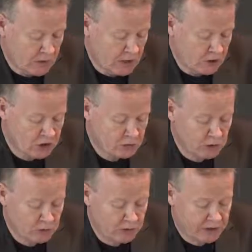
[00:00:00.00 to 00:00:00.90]
I just
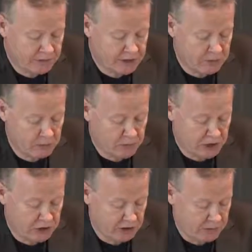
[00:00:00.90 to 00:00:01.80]
want to give some
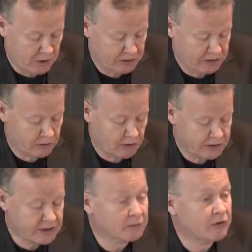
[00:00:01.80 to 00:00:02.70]
impression about the
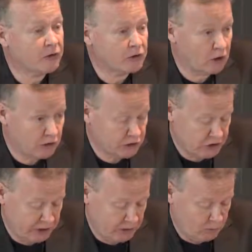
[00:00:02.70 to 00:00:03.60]
concept of
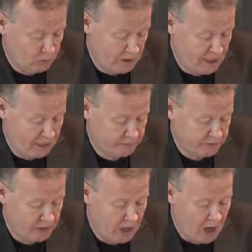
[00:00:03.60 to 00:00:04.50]
ontology we have,
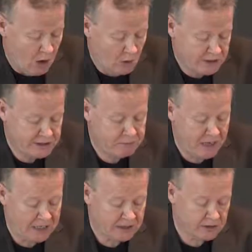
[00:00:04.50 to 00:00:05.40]
which is the
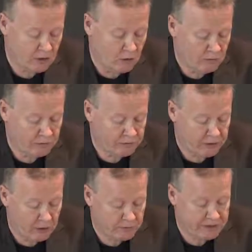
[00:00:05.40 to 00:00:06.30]
basis of
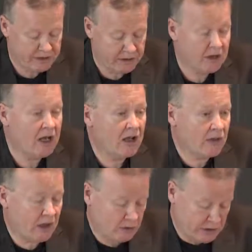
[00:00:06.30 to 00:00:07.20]
the
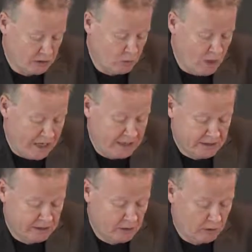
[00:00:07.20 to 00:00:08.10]
1,000
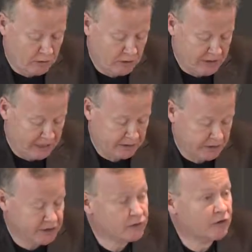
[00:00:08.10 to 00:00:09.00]
ways of
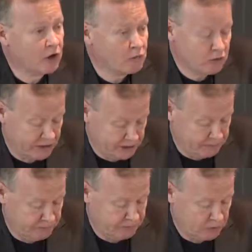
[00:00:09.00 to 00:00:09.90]
connectors from
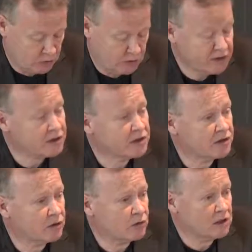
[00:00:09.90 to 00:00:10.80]
RISM sources
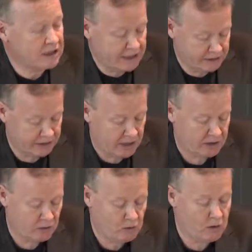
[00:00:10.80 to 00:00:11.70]
to a linked
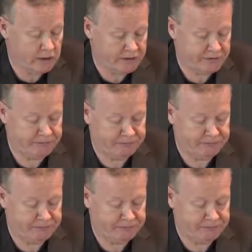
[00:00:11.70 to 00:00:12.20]
data world.